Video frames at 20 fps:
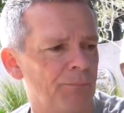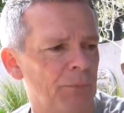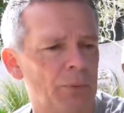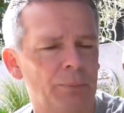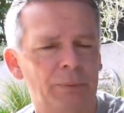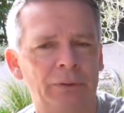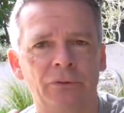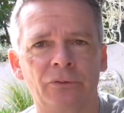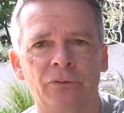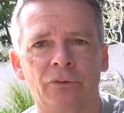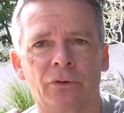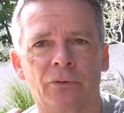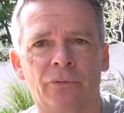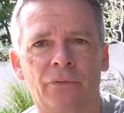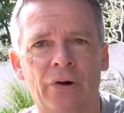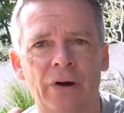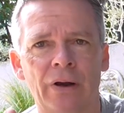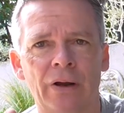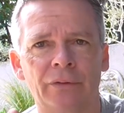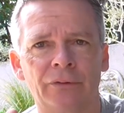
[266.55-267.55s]
might be sort
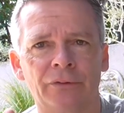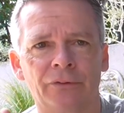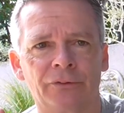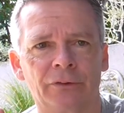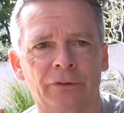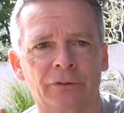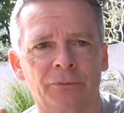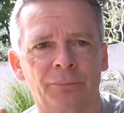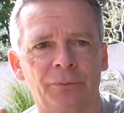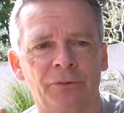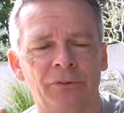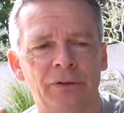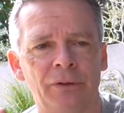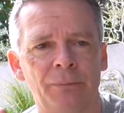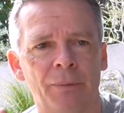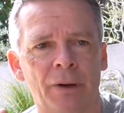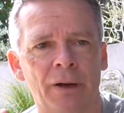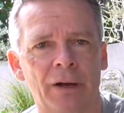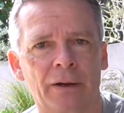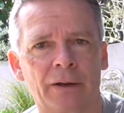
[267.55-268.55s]
of around the
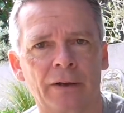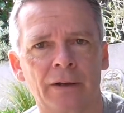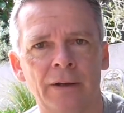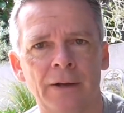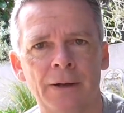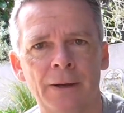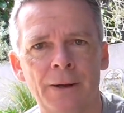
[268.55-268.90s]
6% mark.